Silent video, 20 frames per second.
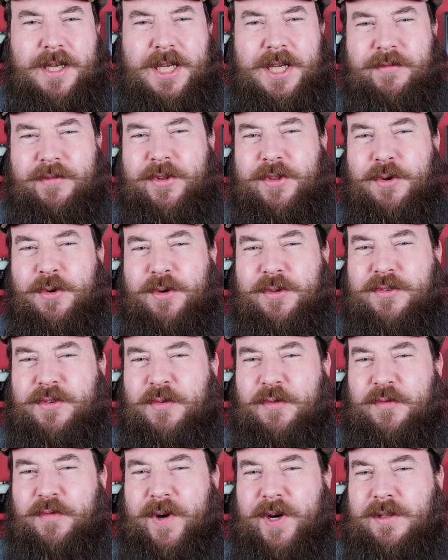Even though it's
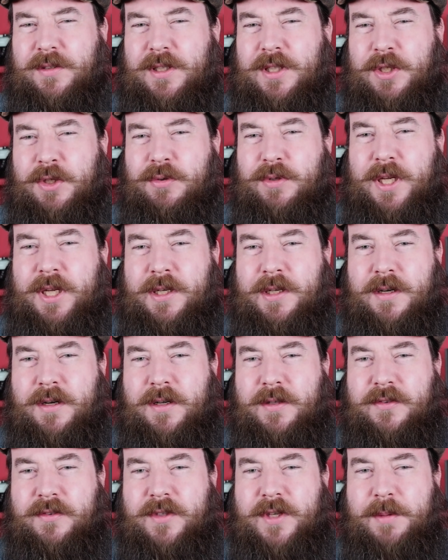a fairly unique
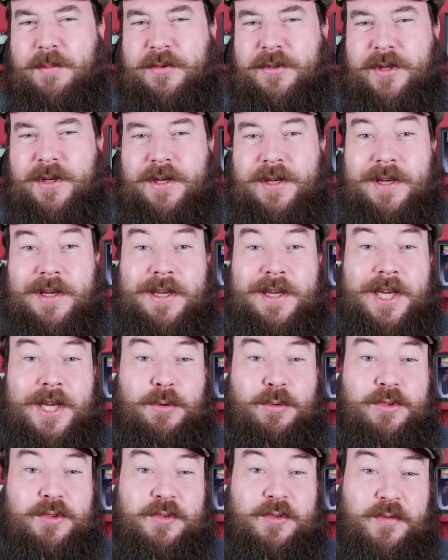concept,
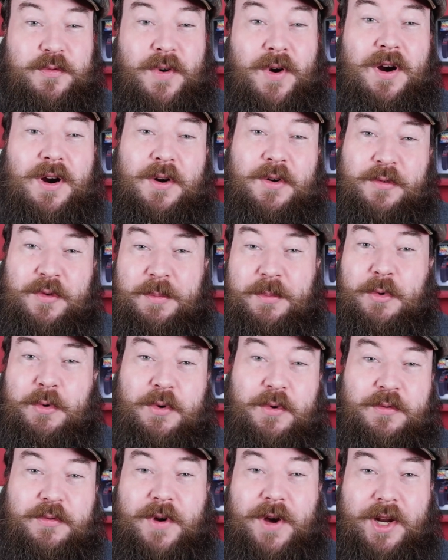it was far from a
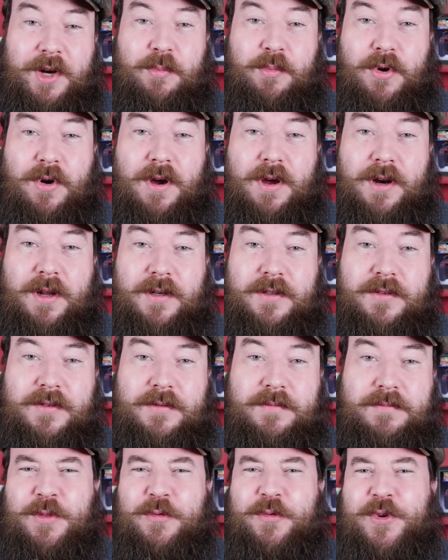refined
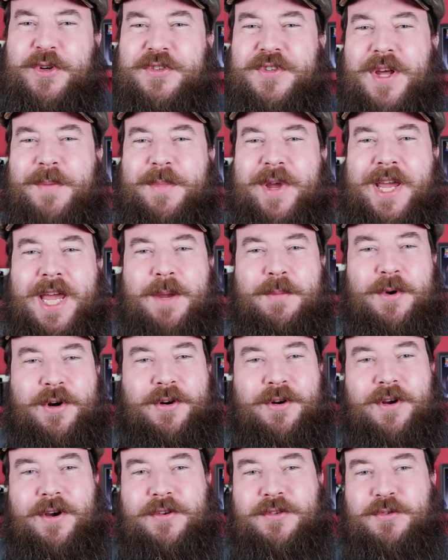product. The first time I came
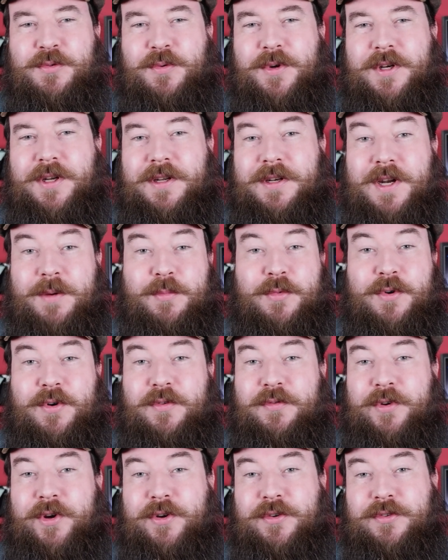across one a
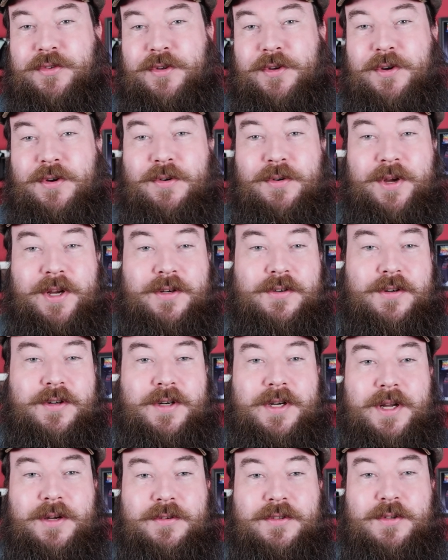number of years ago, it
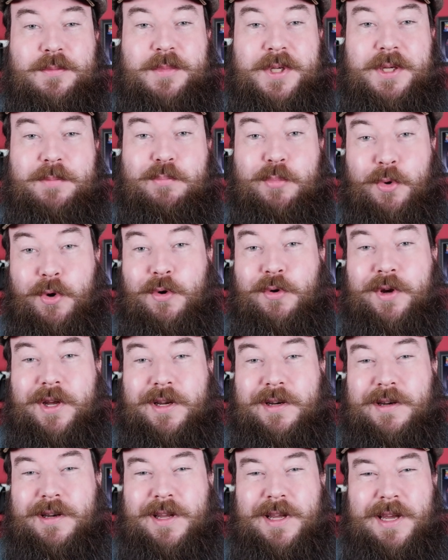turned out to be
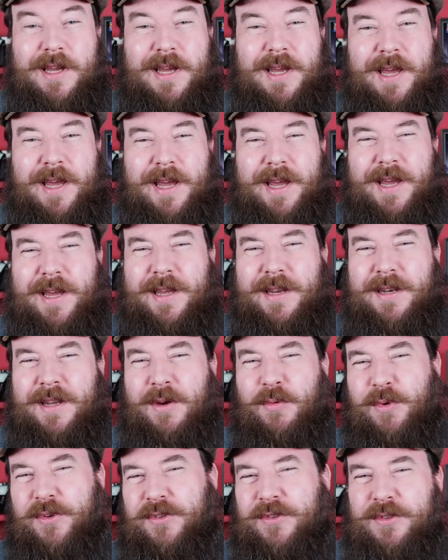broken, and
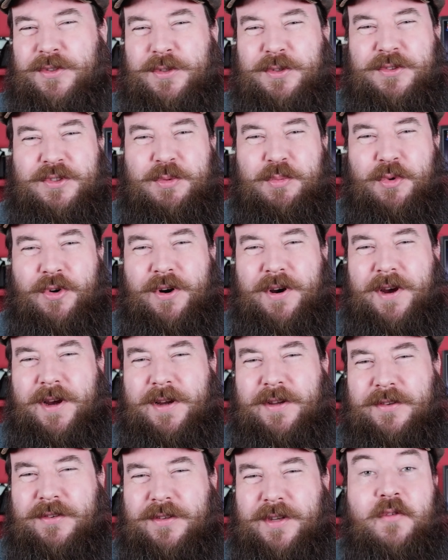I wasn't too
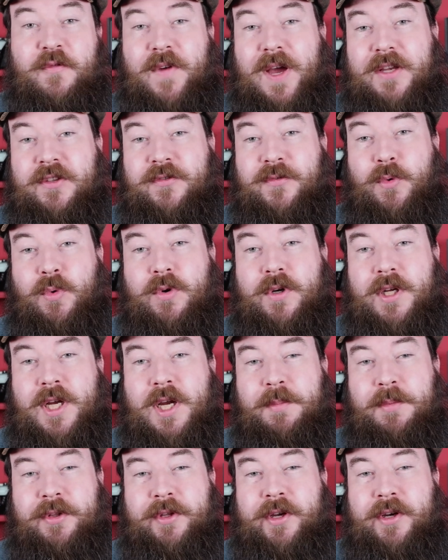surprised. Fast forward a
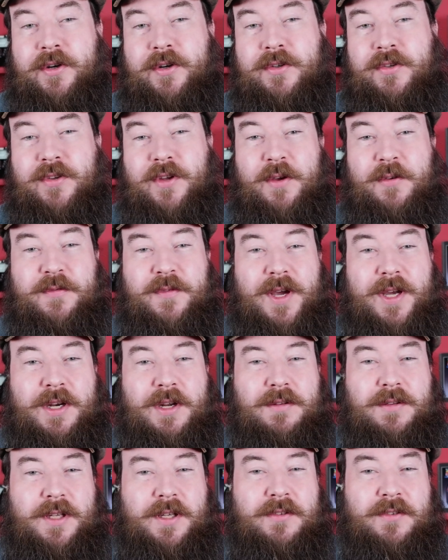couple years, I
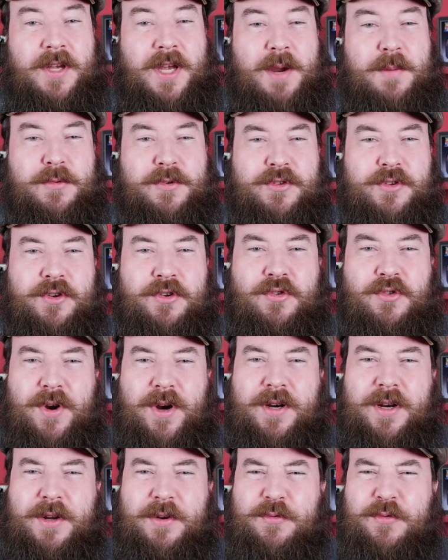find out these cameras are
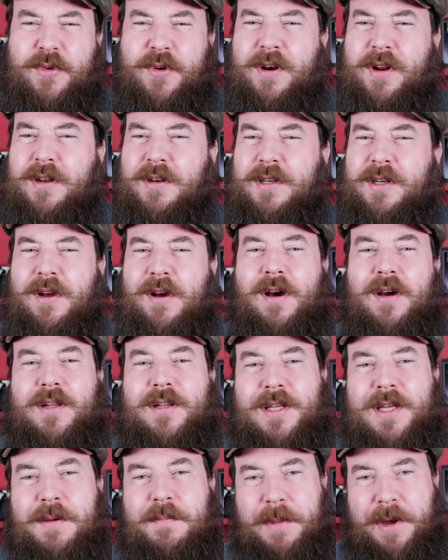trending for an
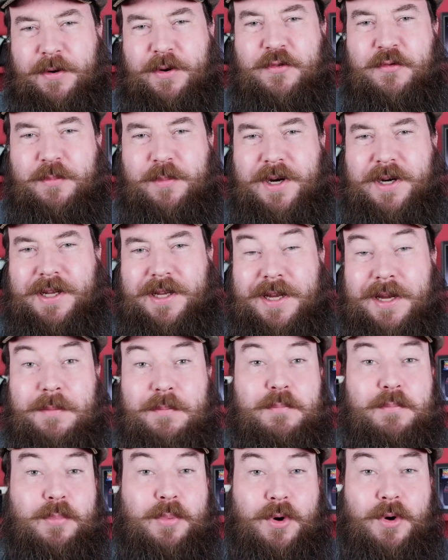ungodly amount of money,
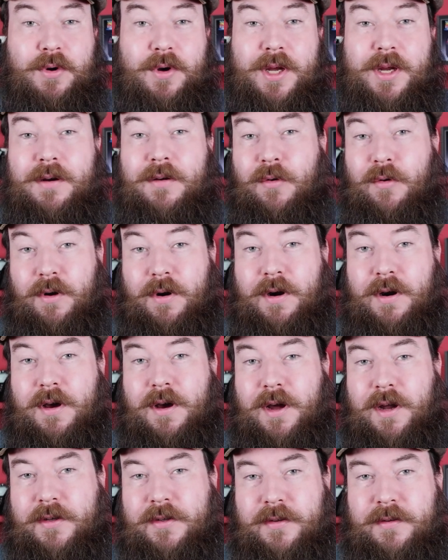broken or
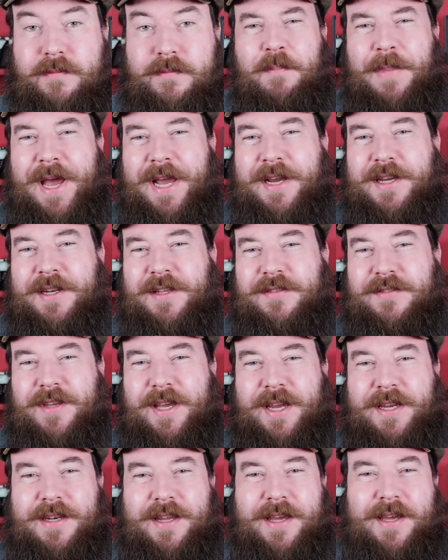not. Back in its
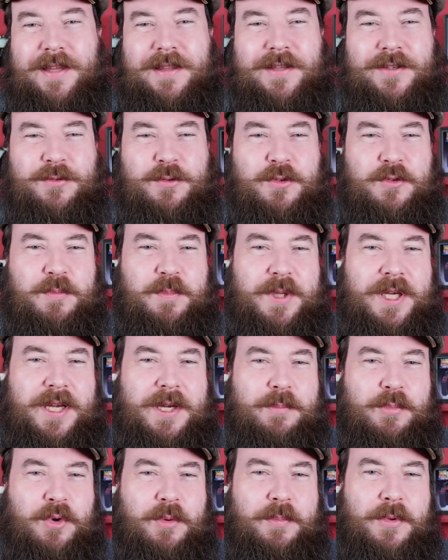heyday, this was
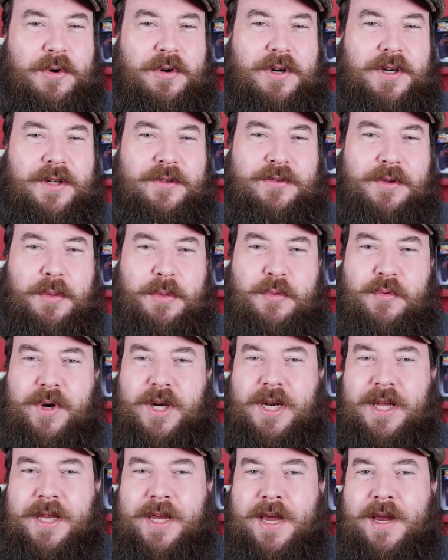being promoted as a
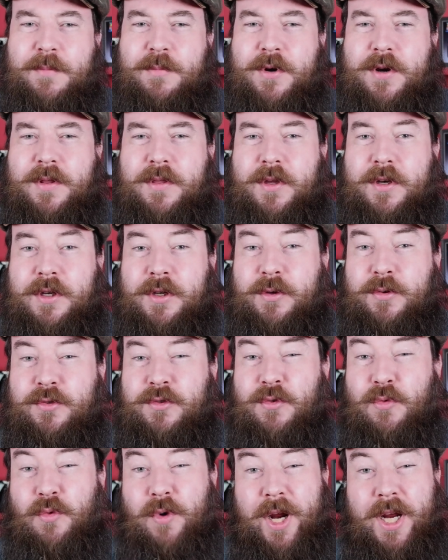3D camera that
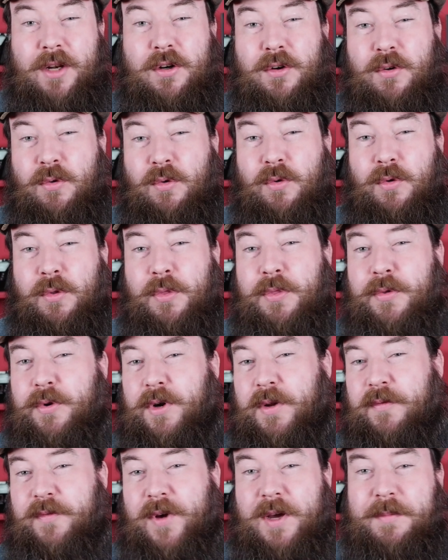used regular old
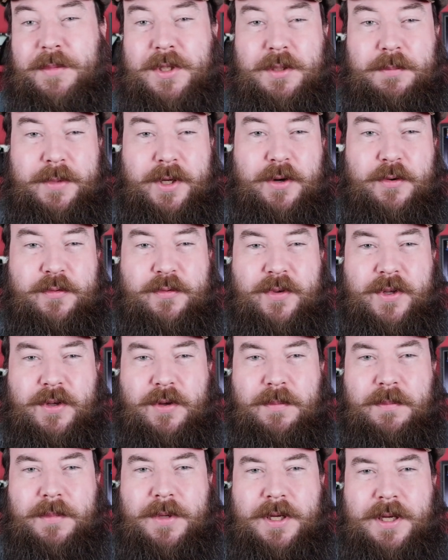35mm
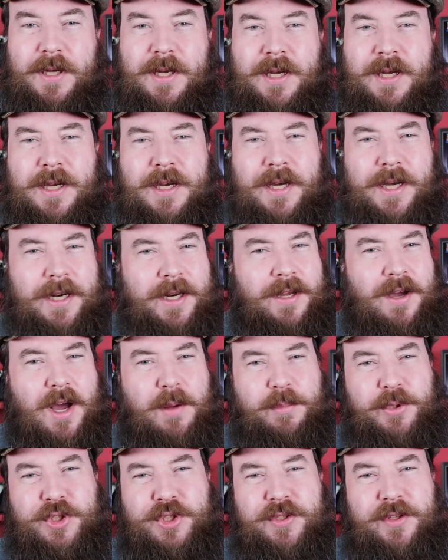film. It
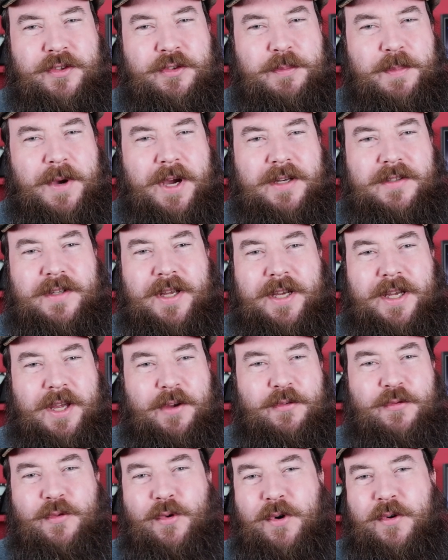accomplished this by
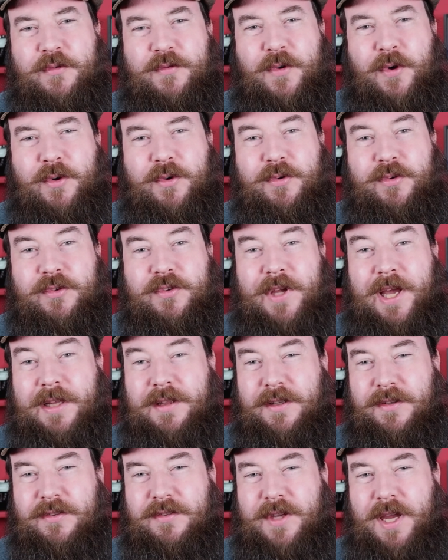taking four photos
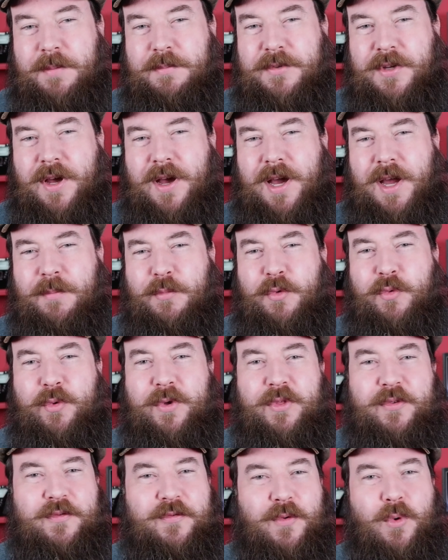at the same time
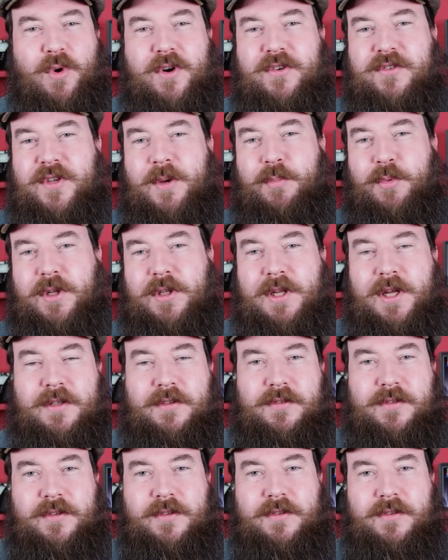with four separate
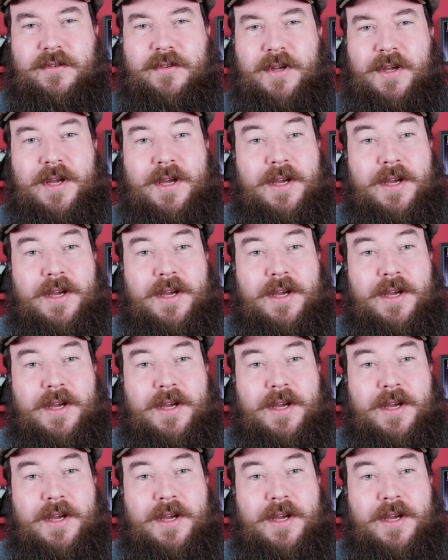lenses.